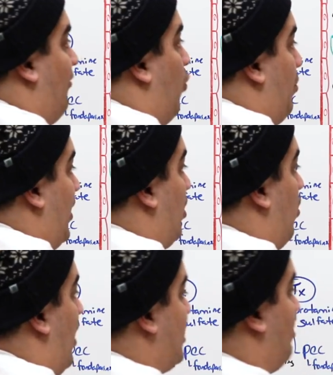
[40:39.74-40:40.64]
in forming
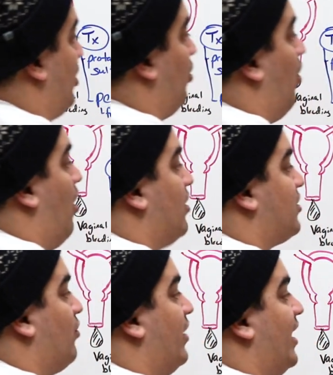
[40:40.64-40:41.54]
clots, but they'll
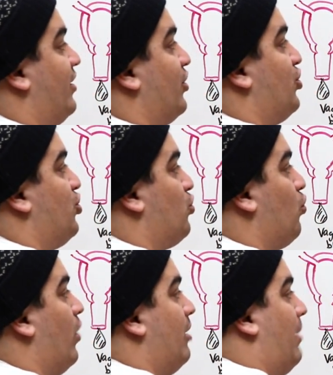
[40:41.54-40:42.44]
also get
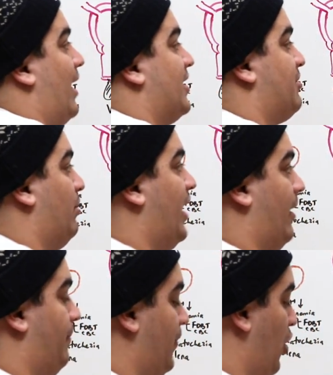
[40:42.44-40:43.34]
destroyed by the
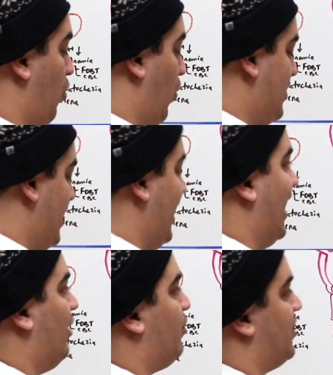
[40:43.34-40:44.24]
spleen. What's the
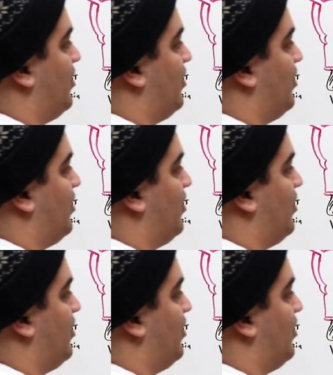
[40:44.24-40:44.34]
end